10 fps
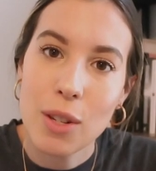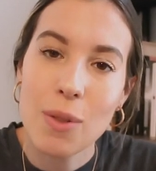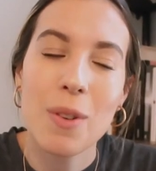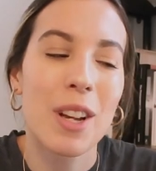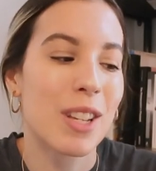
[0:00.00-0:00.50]

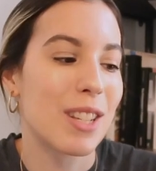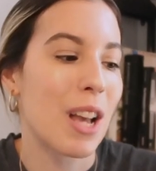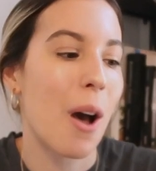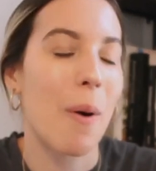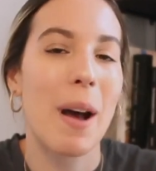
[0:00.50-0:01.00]
do,
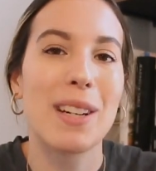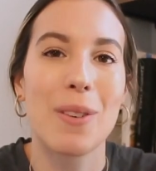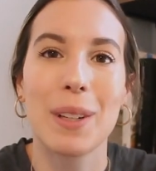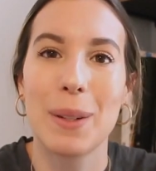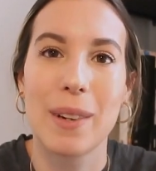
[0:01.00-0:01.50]
so I
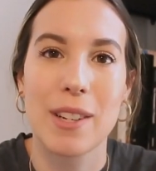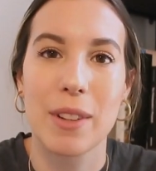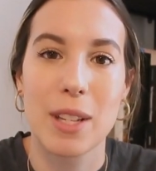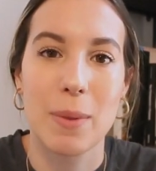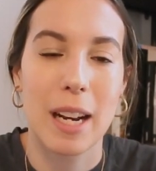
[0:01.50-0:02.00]
don't really reach
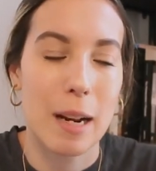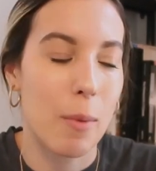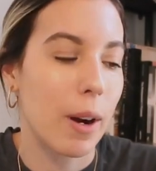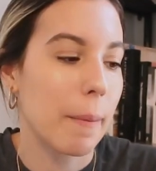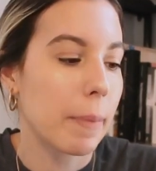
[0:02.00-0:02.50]
for this one
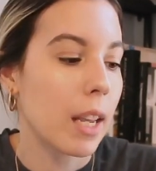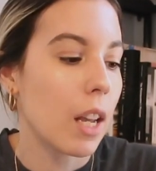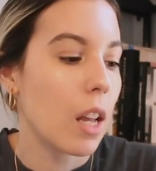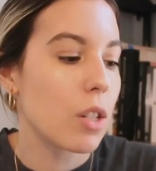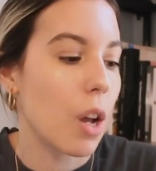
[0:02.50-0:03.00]
anymore.
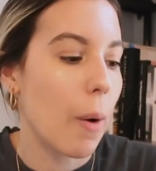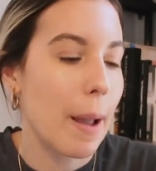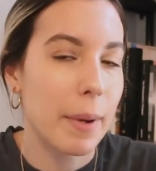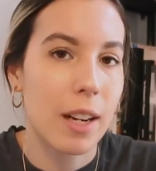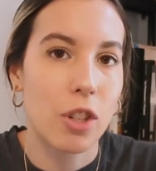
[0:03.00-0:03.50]
So
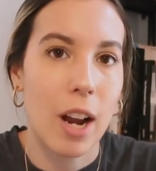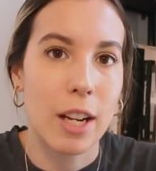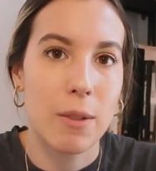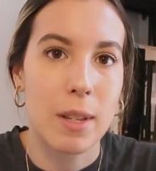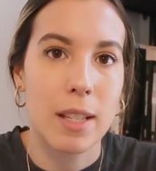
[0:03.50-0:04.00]
I'm going to try
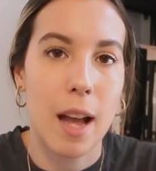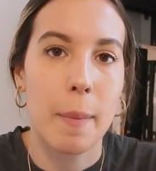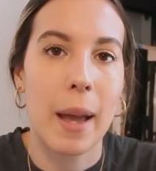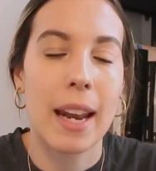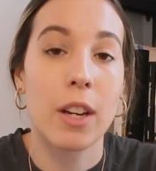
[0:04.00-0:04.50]
and use this
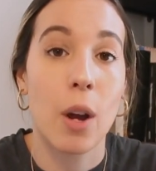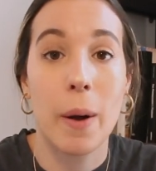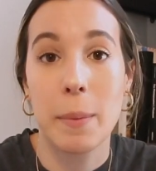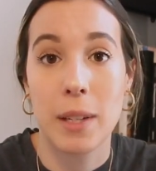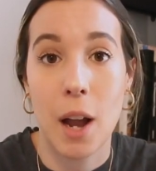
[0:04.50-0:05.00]
up, and
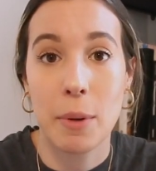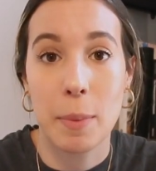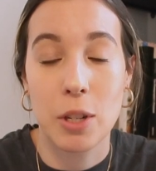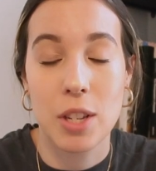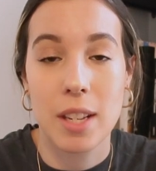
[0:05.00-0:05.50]
no, I would not
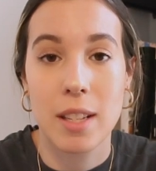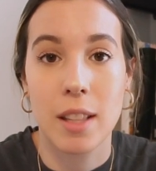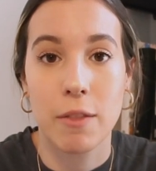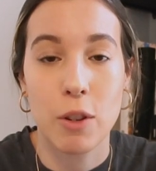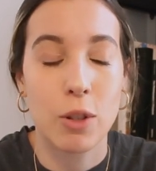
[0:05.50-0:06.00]
repurchase this
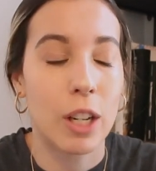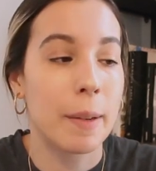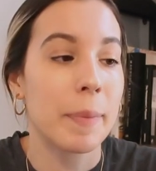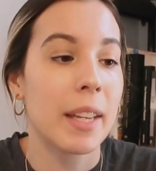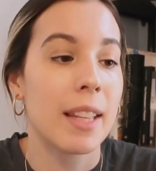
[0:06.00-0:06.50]
in the
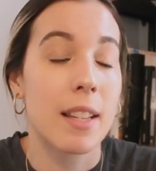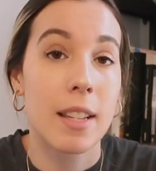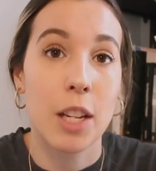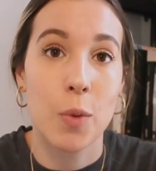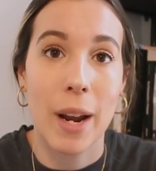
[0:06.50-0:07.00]
future. This
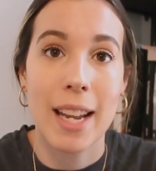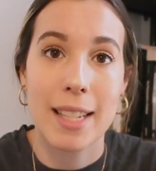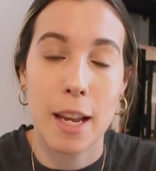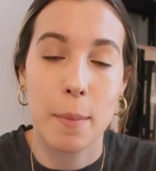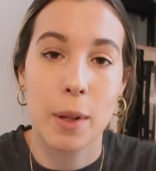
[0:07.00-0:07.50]
is a great
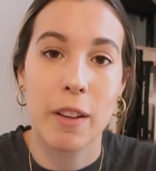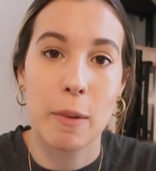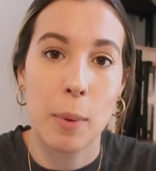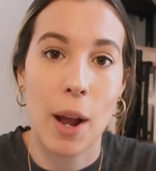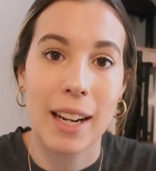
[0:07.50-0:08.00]
example of
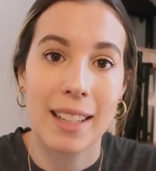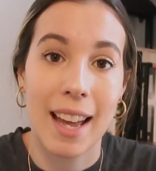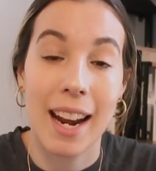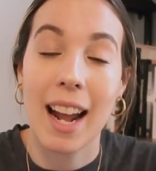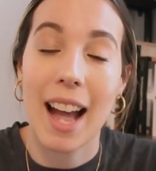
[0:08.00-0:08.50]
a product
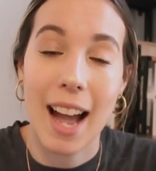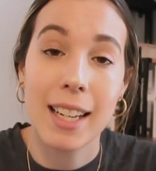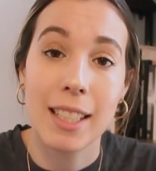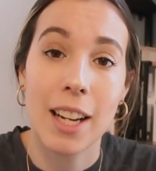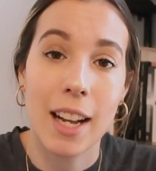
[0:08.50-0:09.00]
that
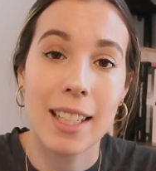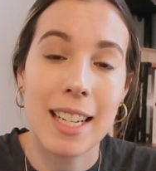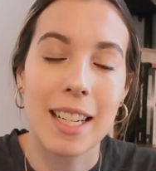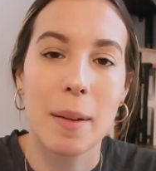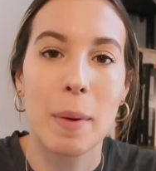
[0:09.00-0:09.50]
I did not
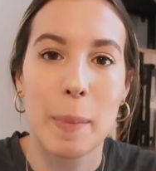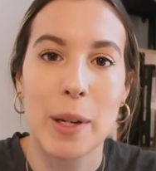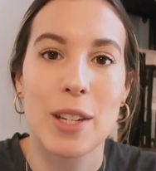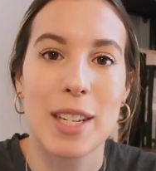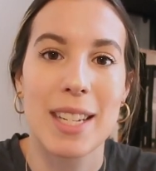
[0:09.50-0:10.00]
need, but
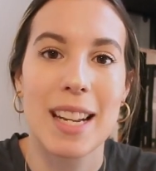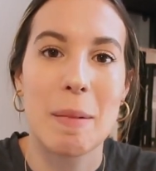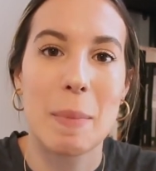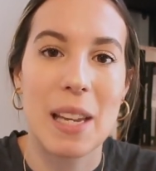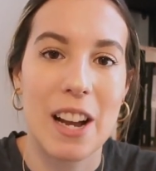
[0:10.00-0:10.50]
purchased
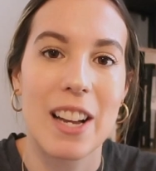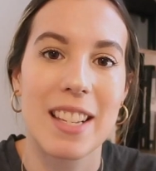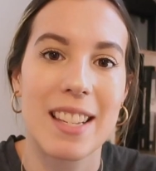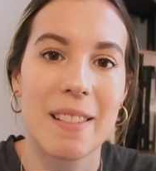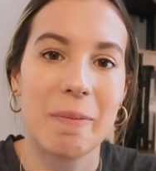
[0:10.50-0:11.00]
it
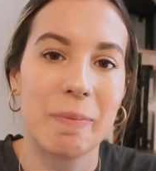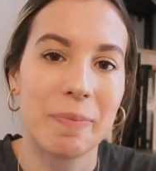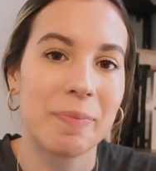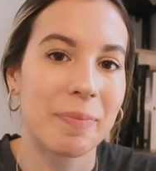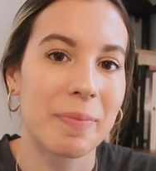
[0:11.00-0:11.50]
because
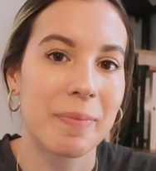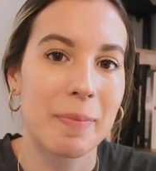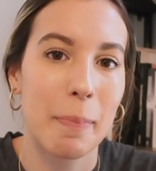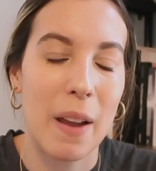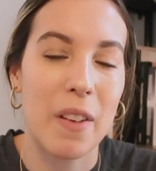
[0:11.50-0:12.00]

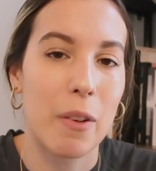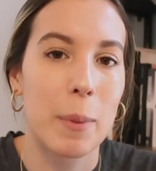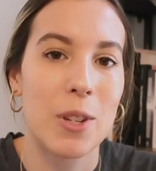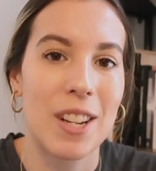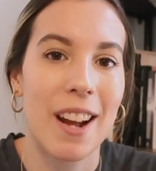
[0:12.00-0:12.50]
my
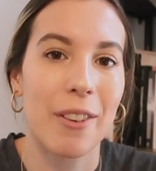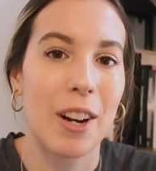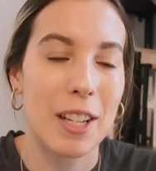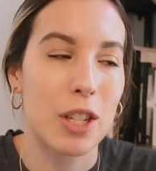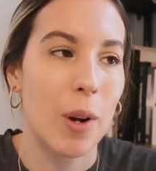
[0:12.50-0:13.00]
favorite person
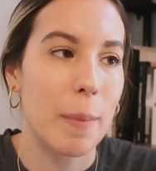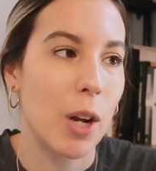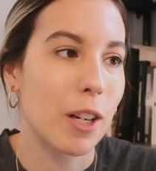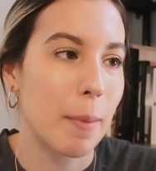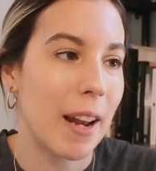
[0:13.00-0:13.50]
ever on Instagram
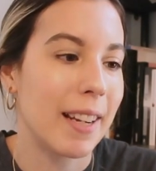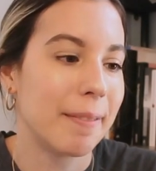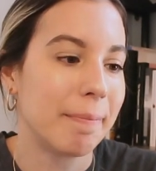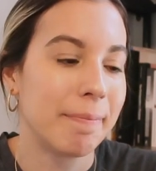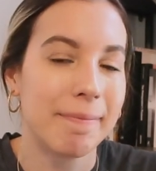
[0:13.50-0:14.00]
talked about it.
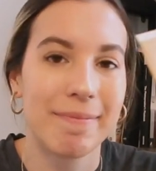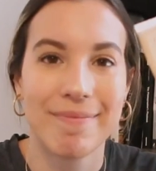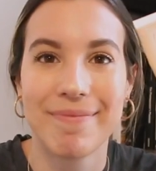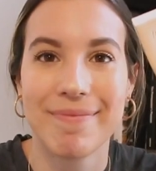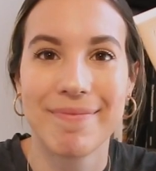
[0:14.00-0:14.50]

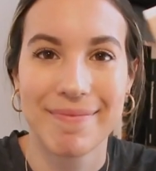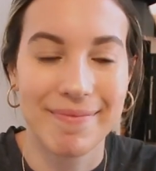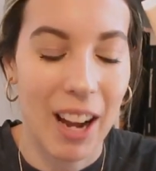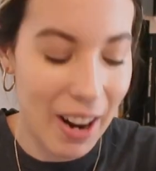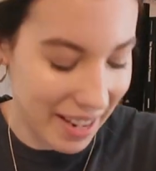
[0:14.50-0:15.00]

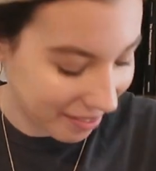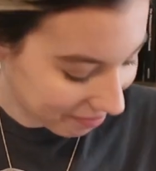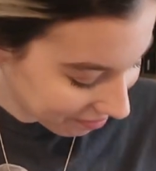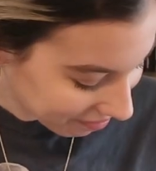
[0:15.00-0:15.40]
Alright,